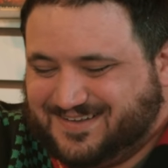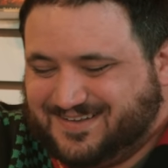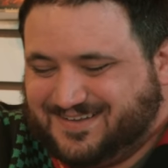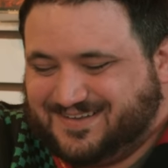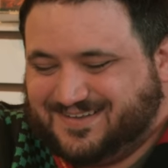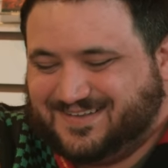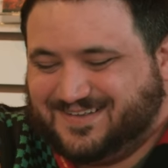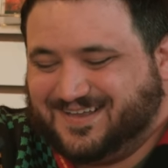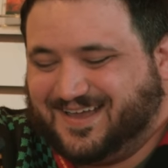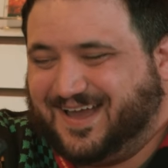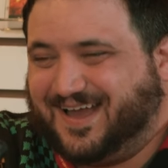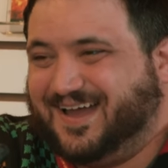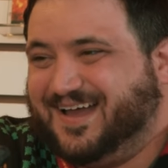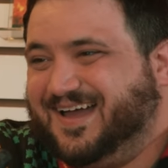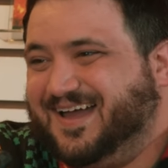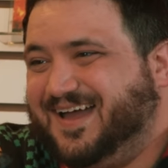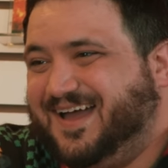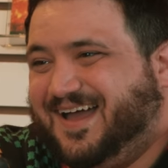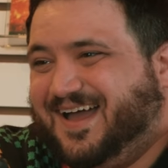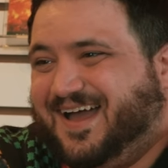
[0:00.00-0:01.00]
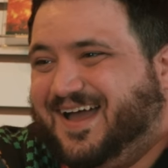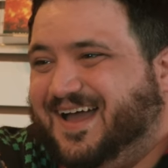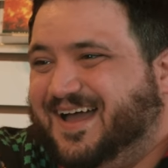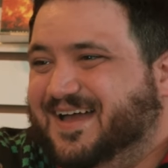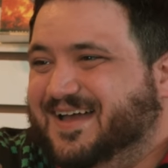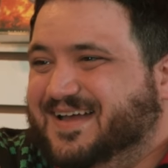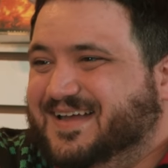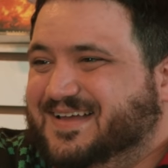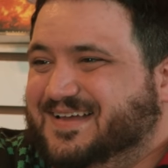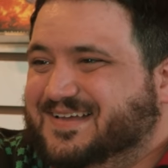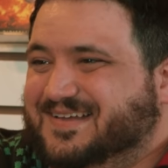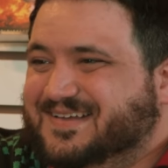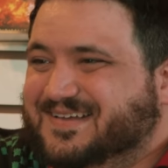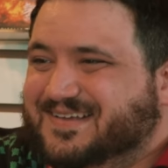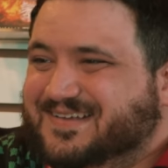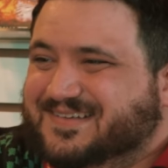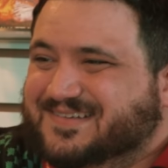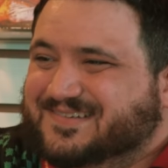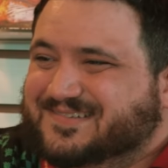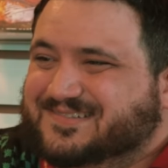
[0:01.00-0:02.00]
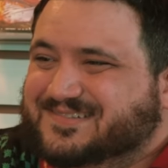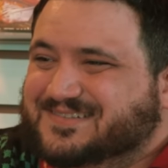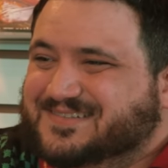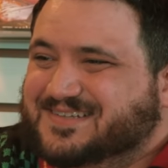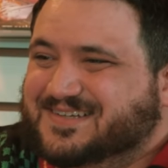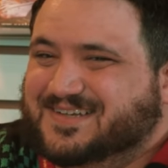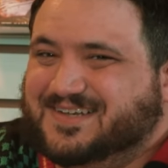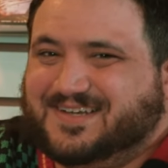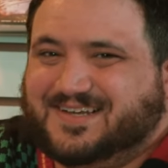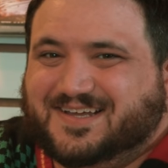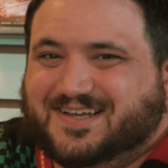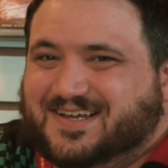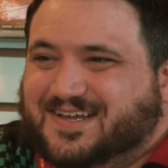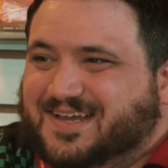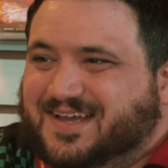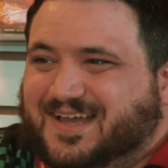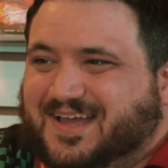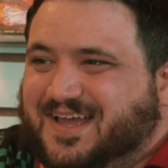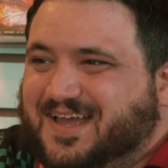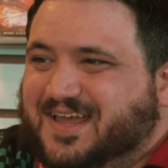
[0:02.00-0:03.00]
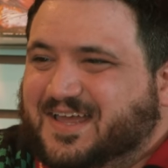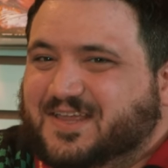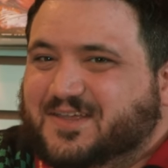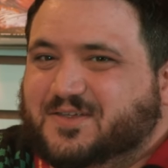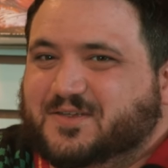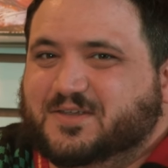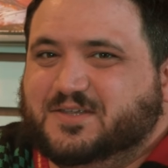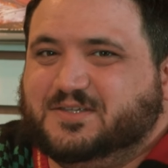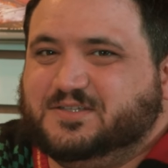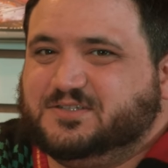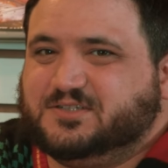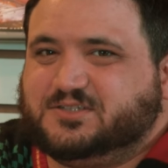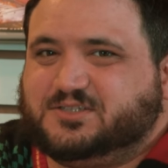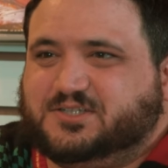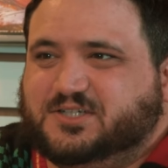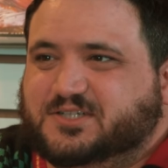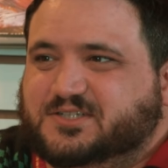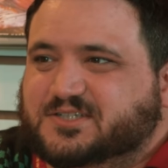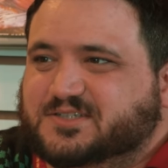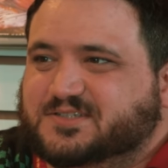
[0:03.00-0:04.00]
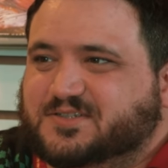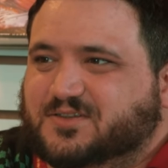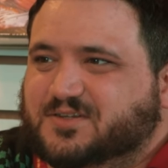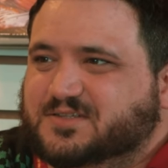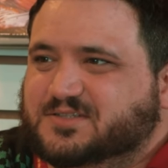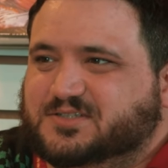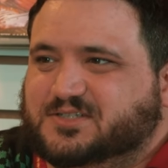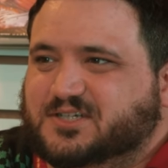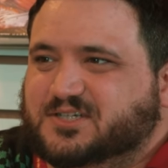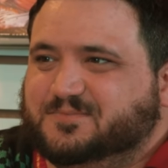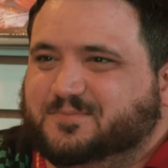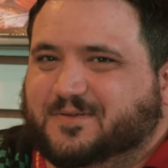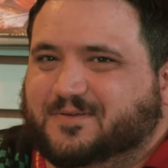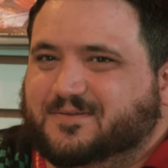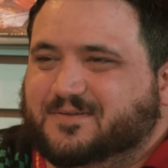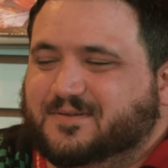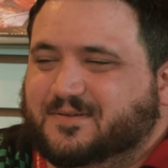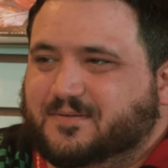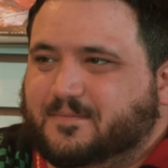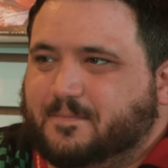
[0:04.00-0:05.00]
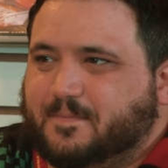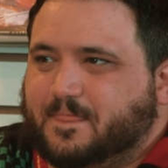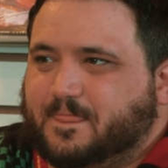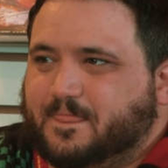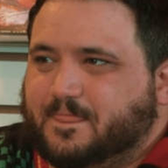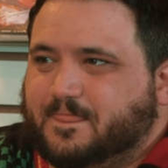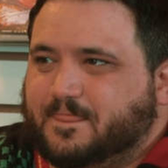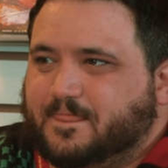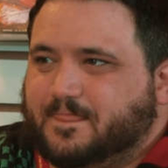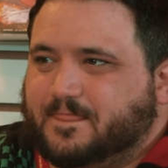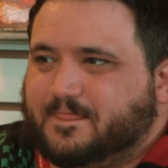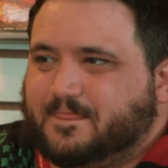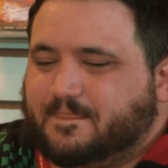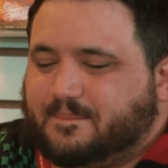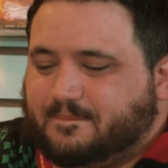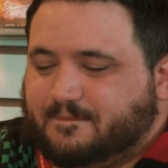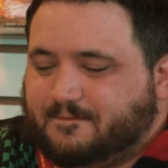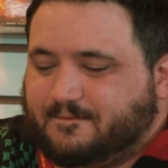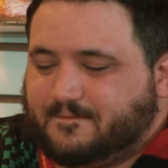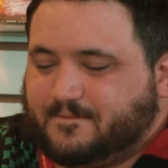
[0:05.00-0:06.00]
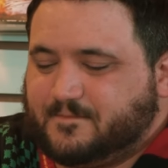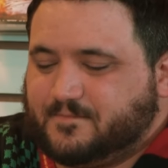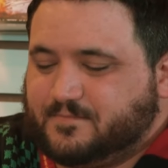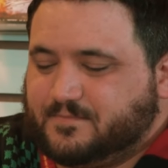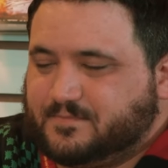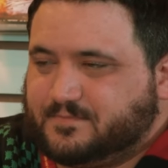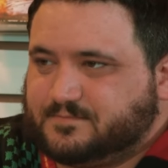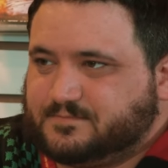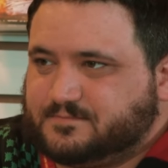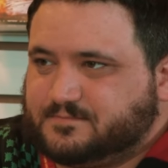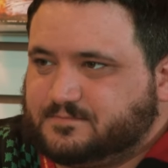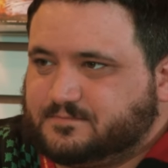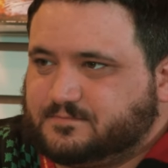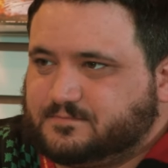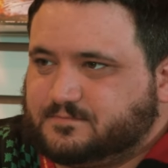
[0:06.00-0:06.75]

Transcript: thing. Yeah, and I'm like, oh, she just she's like, been... is it the script? Because I know, like with Kristen